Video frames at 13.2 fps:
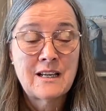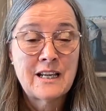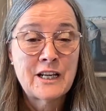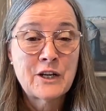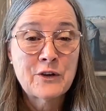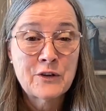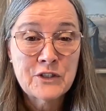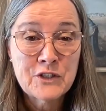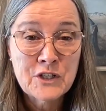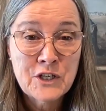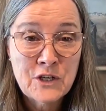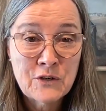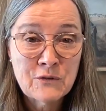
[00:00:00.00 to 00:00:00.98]

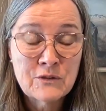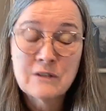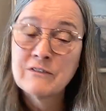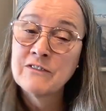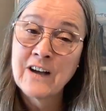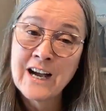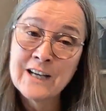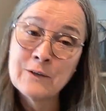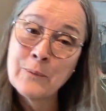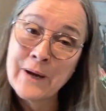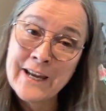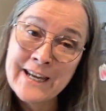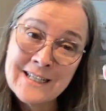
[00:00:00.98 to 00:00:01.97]
encouraging you to find
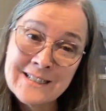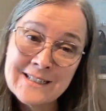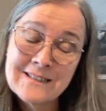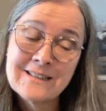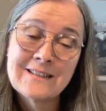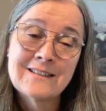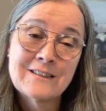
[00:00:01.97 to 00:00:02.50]
ways